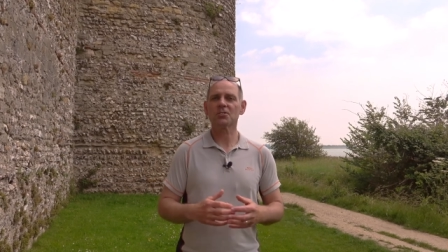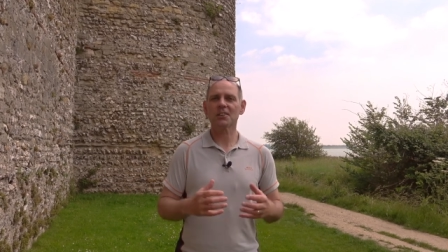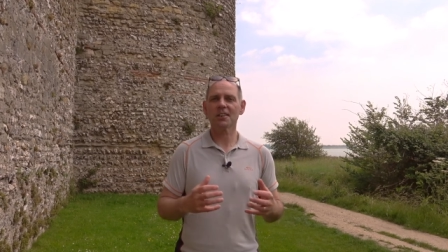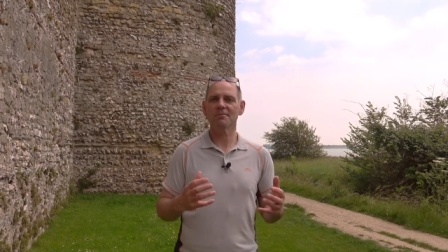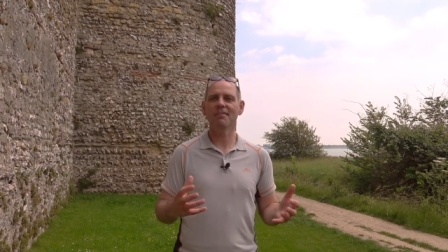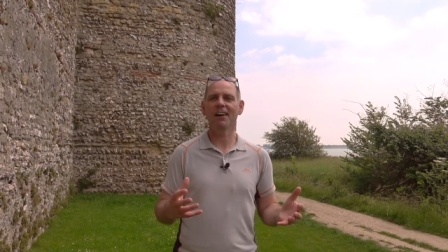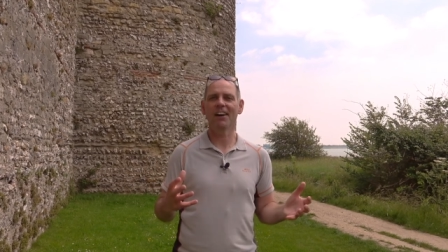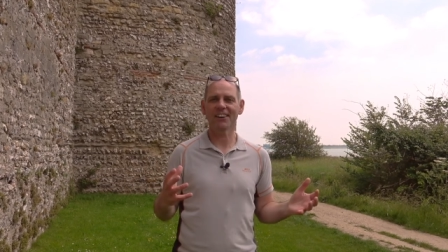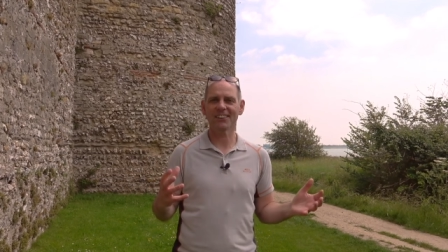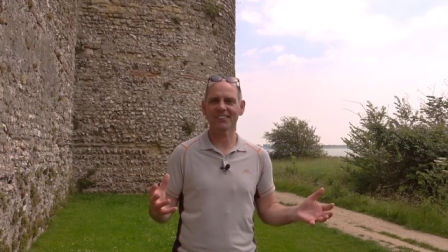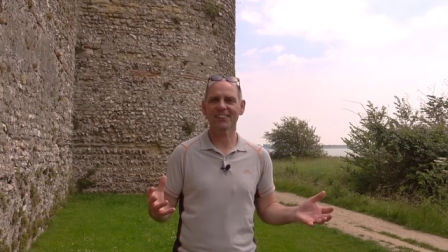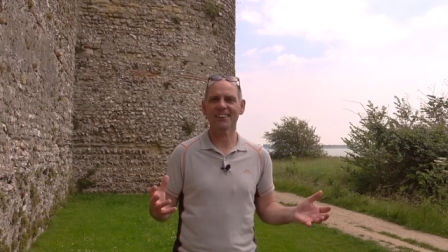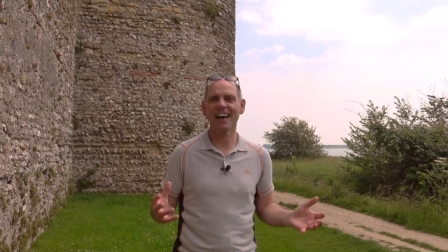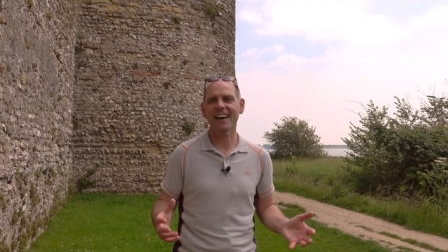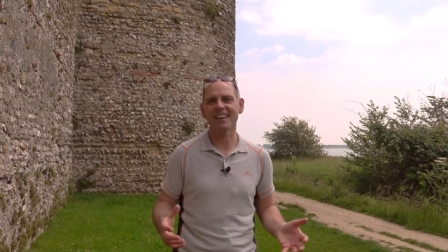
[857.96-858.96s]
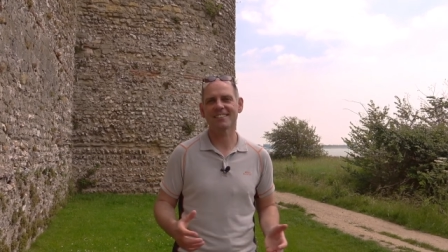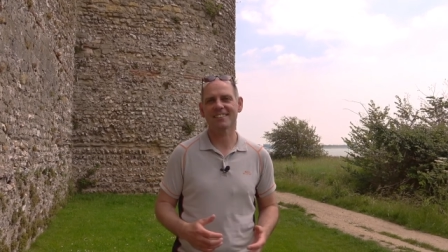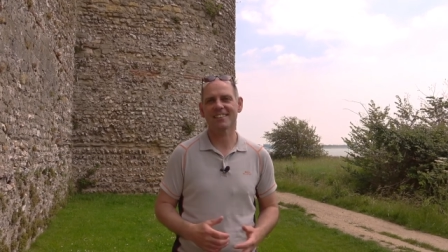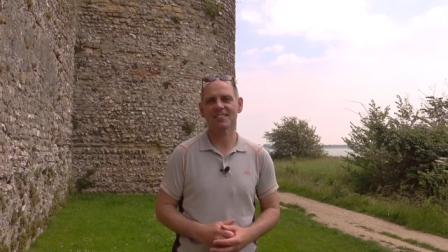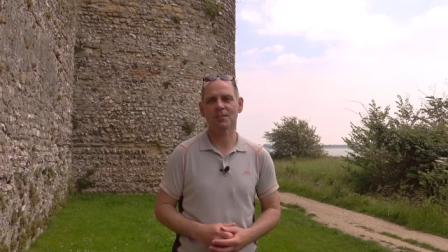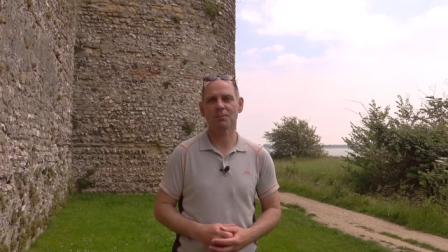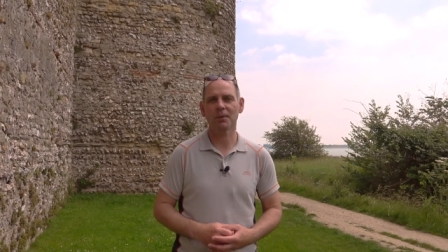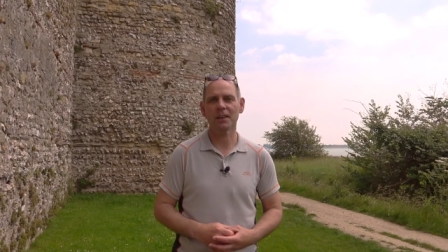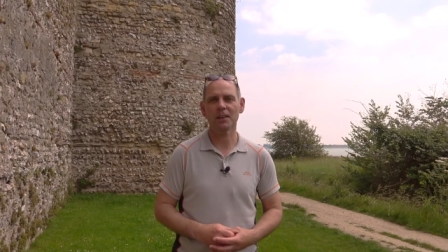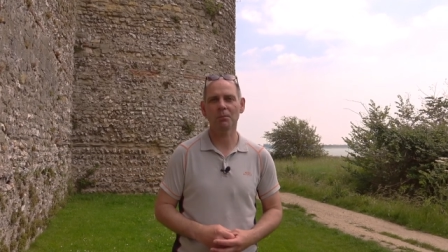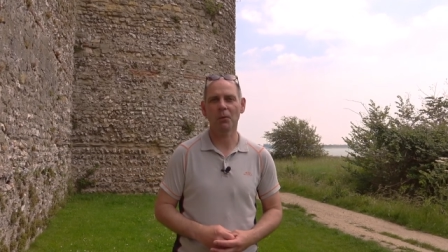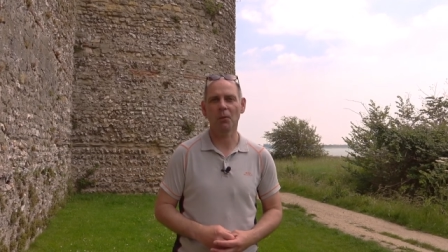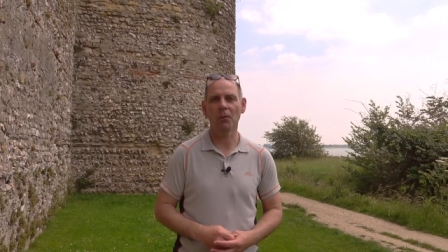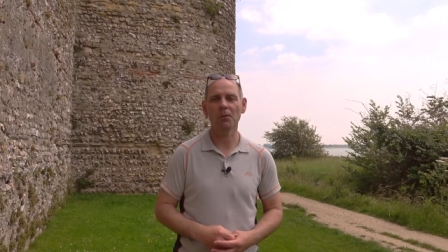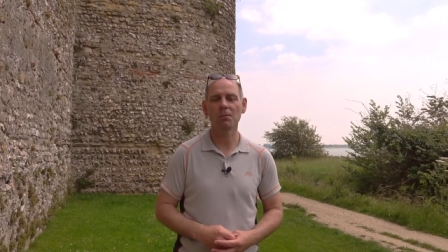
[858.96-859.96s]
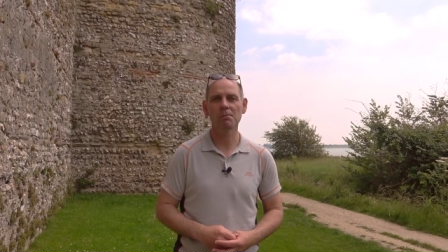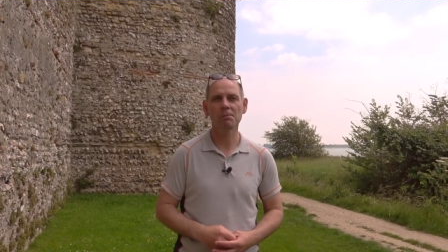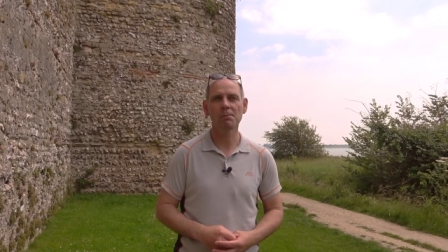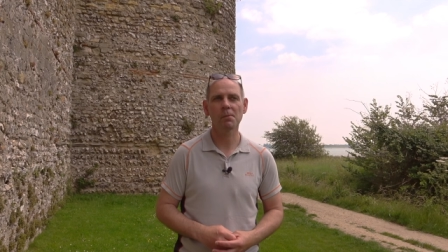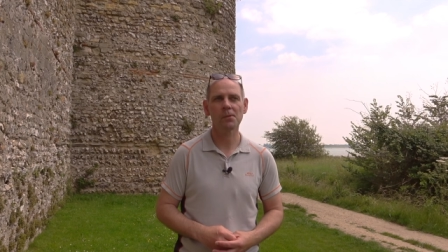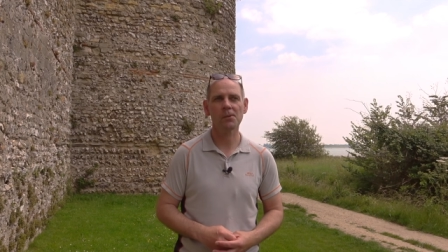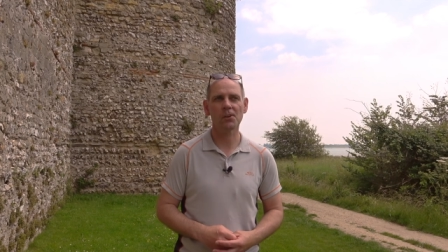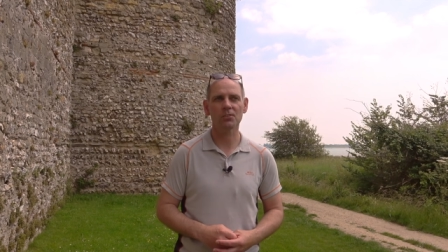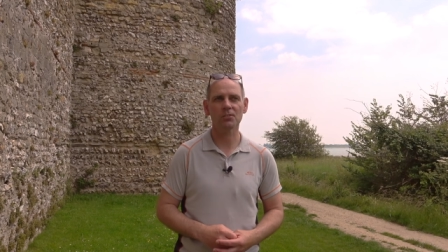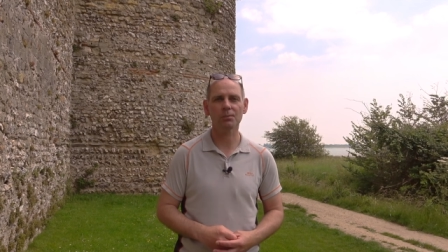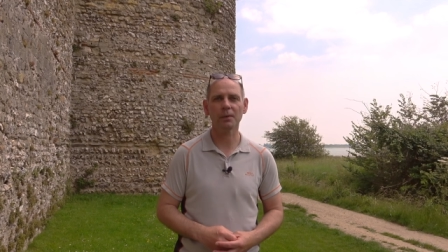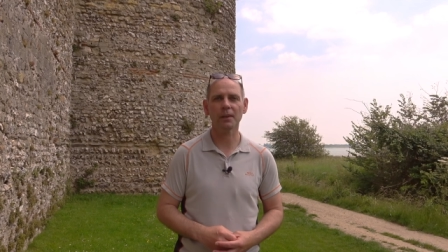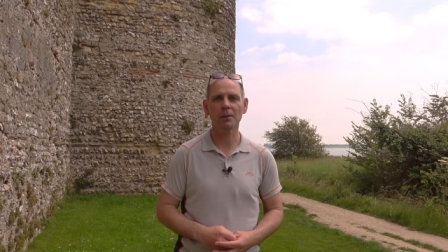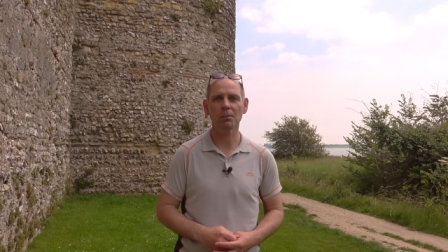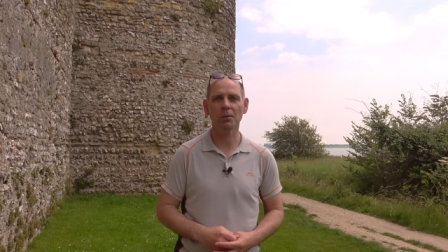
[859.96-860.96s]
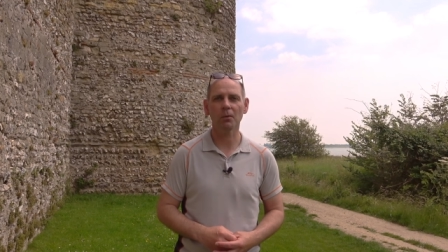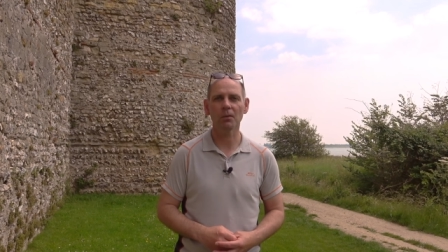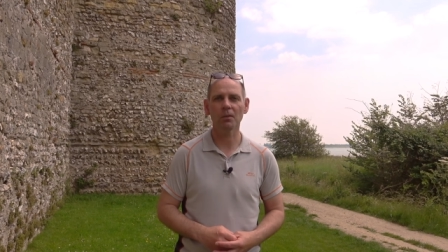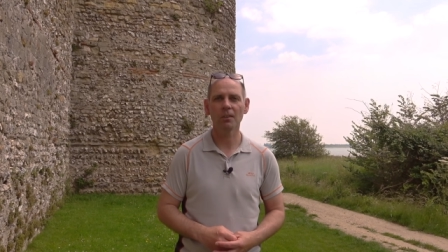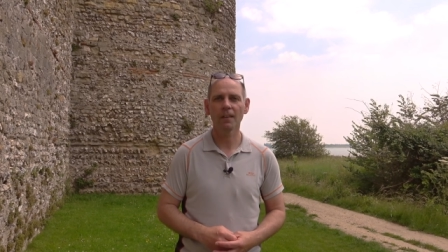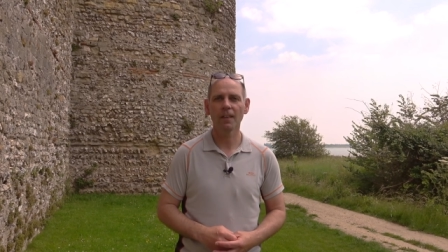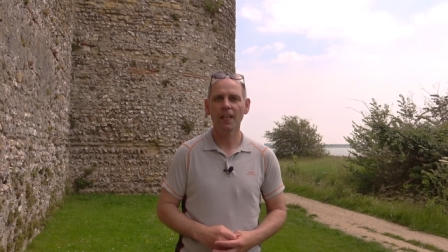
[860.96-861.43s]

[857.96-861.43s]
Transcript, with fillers: command on us as a people, God's people,